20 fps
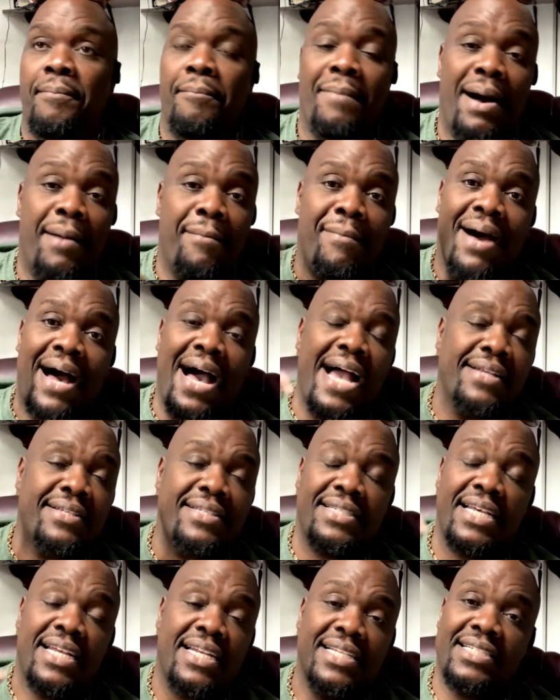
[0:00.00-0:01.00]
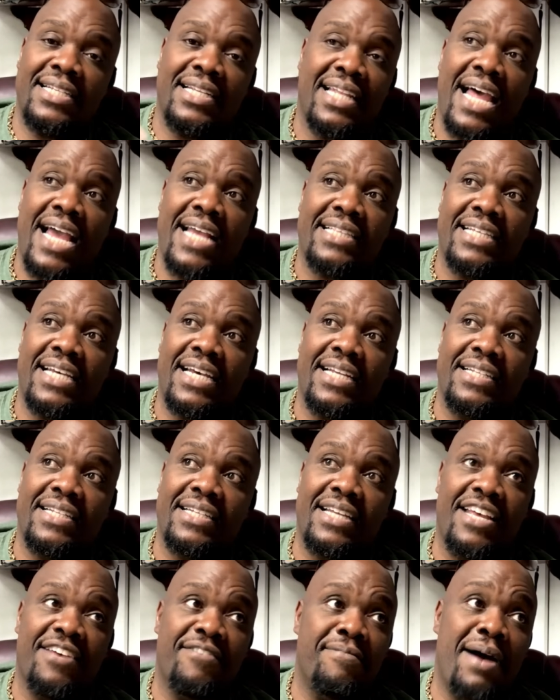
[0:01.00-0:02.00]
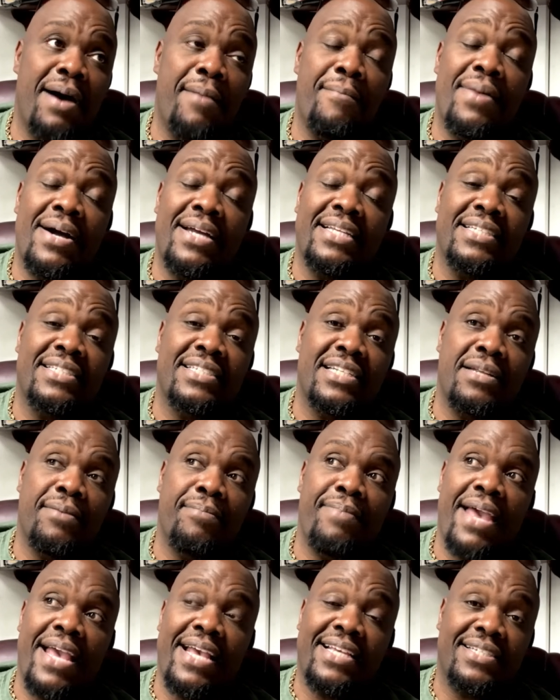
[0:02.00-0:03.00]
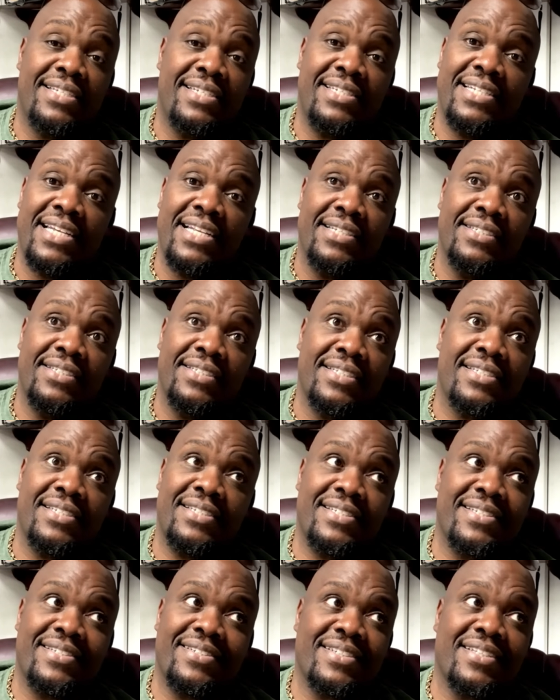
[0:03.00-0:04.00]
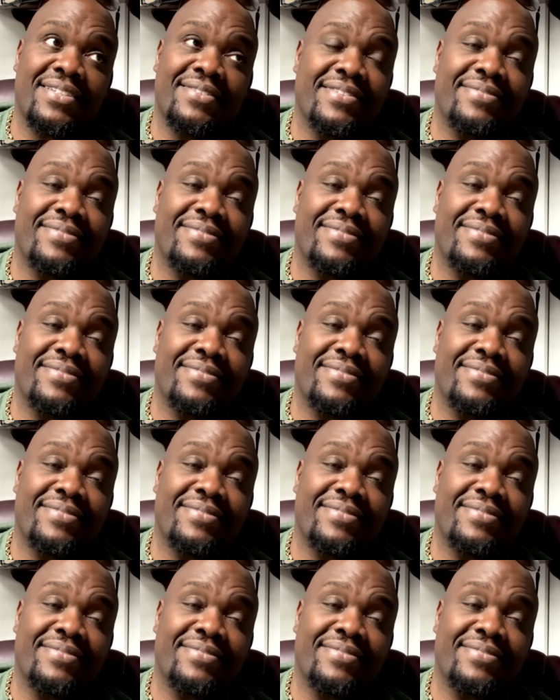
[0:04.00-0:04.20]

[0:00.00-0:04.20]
My mindset isn't like that. If my money's in the bank, is sitting just